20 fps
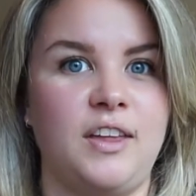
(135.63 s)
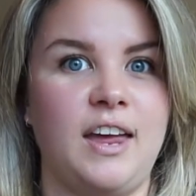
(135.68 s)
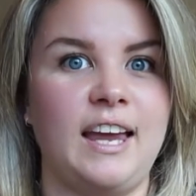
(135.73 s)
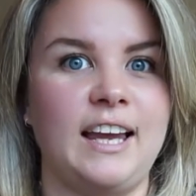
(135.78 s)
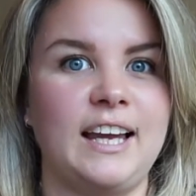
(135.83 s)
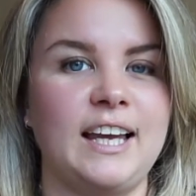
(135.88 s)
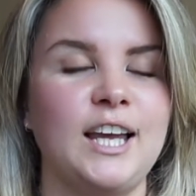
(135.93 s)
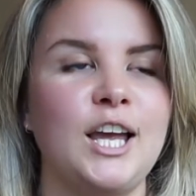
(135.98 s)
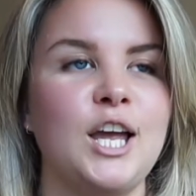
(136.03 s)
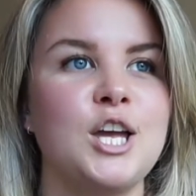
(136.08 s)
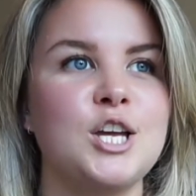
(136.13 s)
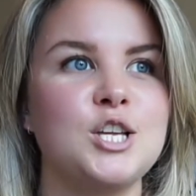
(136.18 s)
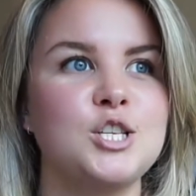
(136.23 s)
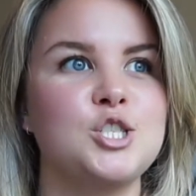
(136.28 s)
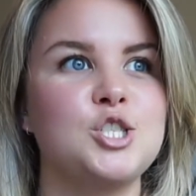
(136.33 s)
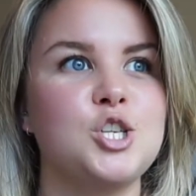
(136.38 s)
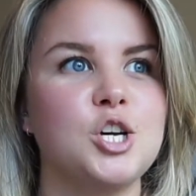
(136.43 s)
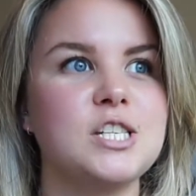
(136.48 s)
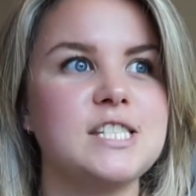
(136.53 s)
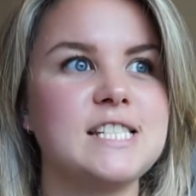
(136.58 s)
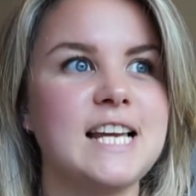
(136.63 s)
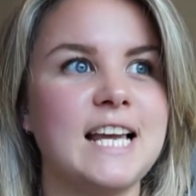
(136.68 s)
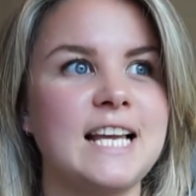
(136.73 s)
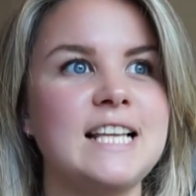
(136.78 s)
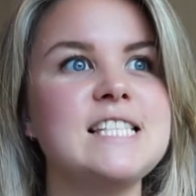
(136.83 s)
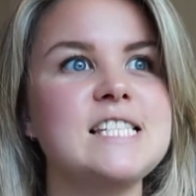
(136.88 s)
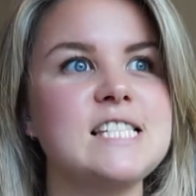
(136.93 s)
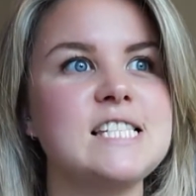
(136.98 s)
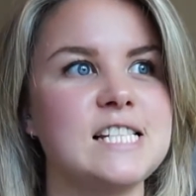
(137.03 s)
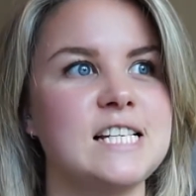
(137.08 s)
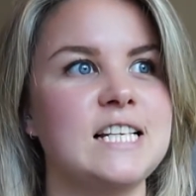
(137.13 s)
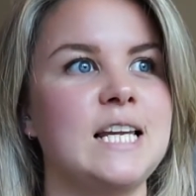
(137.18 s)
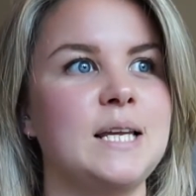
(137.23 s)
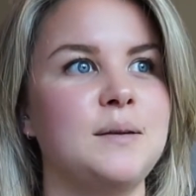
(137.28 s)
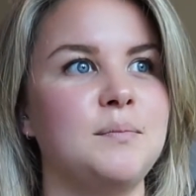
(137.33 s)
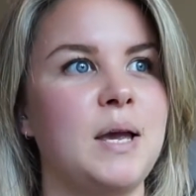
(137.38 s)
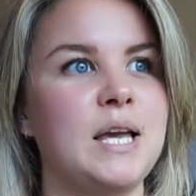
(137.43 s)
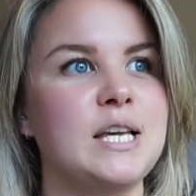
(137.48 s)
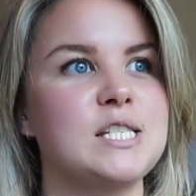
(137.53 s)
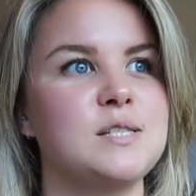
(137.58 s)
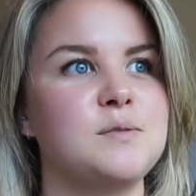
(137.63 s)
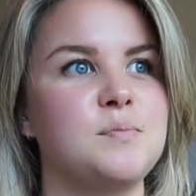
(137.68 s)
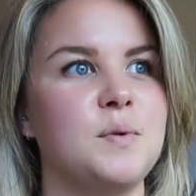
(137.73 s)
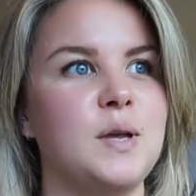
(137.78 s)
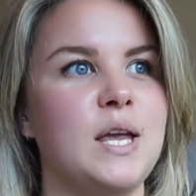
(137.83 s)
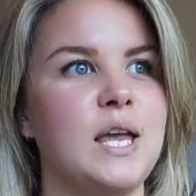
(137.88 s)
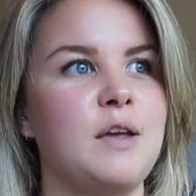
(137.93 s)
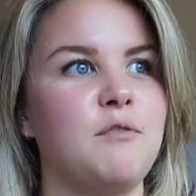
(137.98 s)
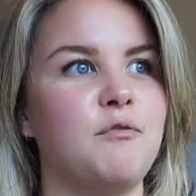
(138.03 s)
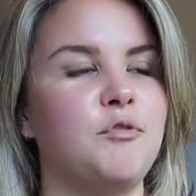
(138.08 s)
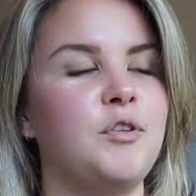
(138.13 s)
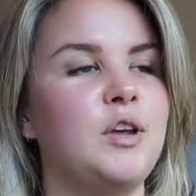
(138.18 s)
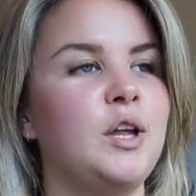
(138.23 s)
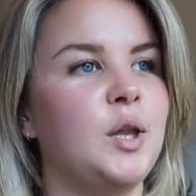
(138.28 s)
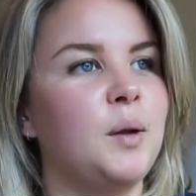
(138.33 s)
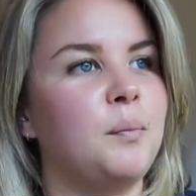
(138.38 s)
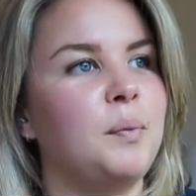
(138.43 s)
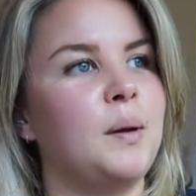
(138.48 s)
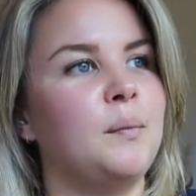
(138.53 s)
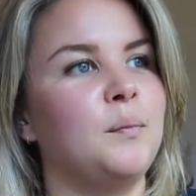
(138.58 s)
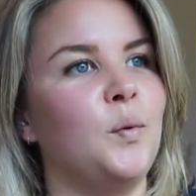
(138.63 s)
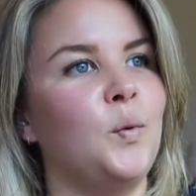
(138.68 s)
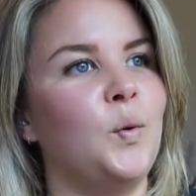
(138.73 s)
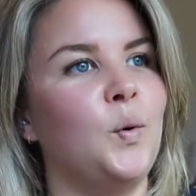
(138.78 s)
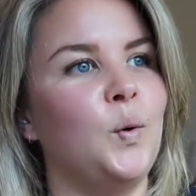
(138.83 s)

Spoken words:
just instantly makes it feel a little bit more